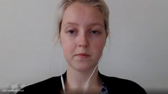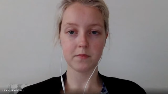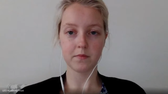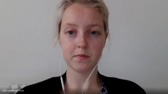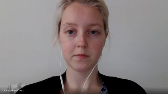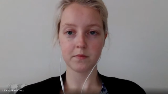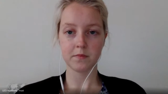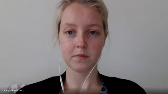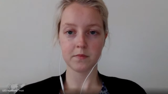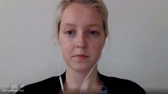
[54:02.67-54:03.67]

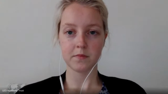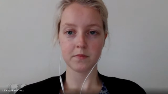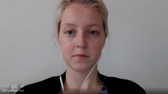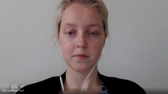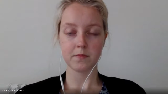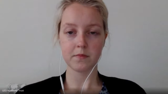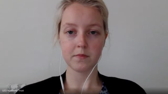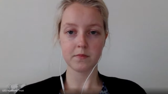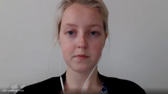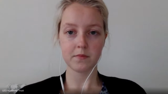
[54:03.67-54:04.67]

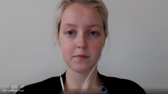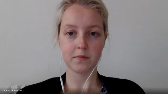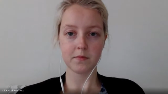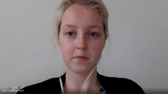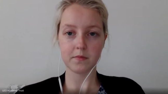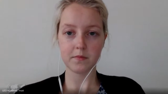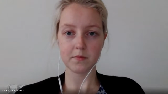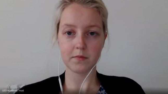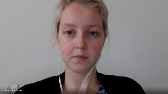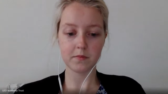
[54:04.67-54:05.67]

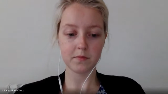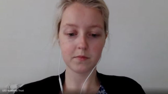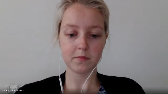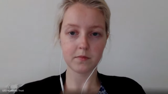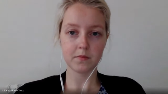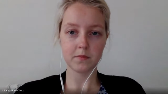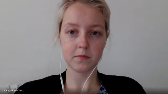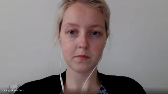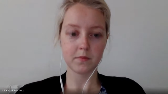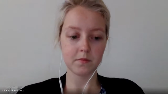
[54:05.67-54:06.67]

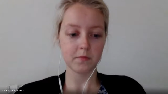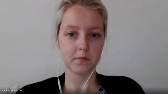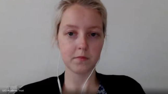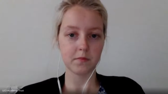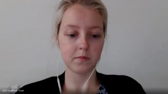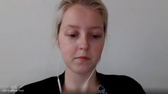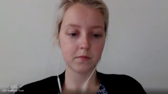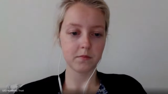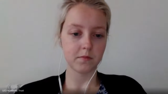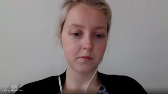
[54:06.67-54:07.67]
[no speech]